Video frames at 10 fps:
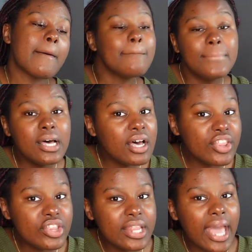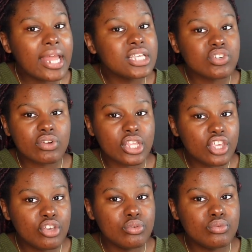But other than that, it is a really
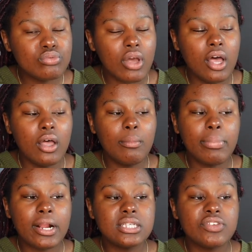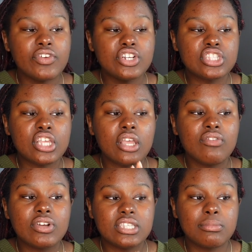cute purse if you're just looking
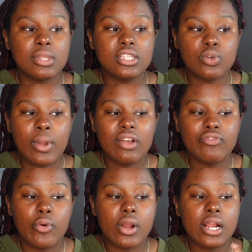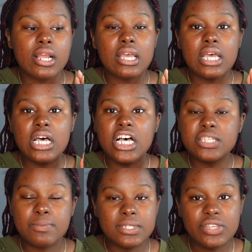for something to wear for a
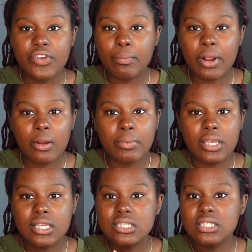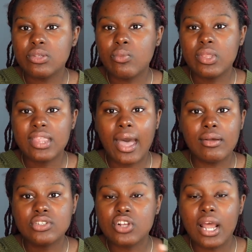specific purpose
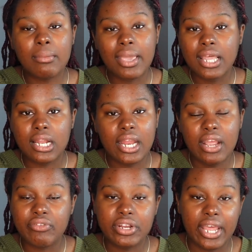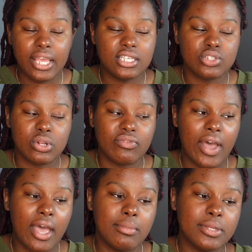without trying to make it an everyday sort of
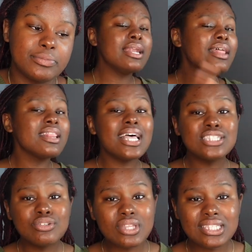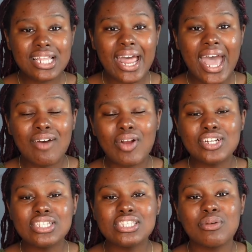vibe. Now the last two things that I have are
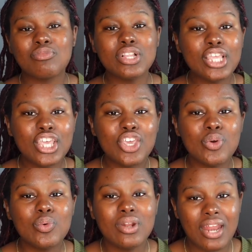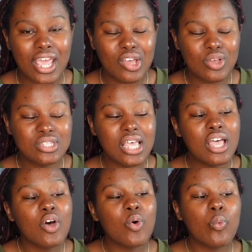just some really cute nails.
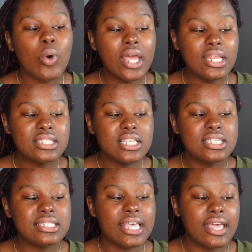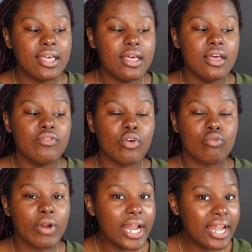One is a set of
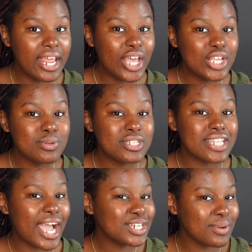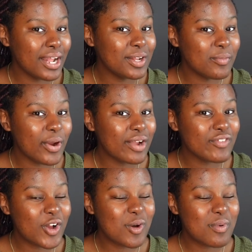red nails, which is actually what I end up wearing
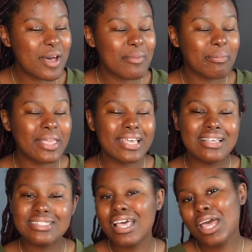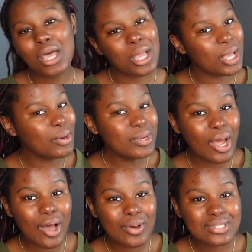for homecoming, because go
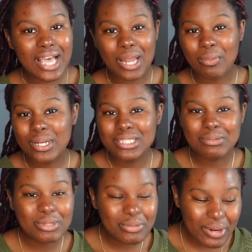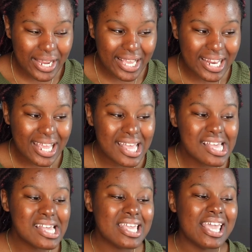dogs, gotta wear something red.
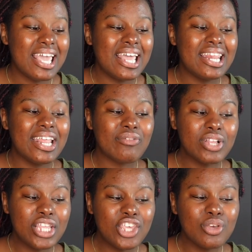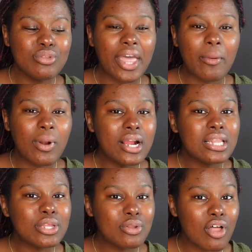And they're really cute. They were a
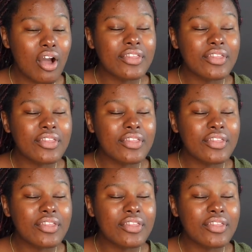little long.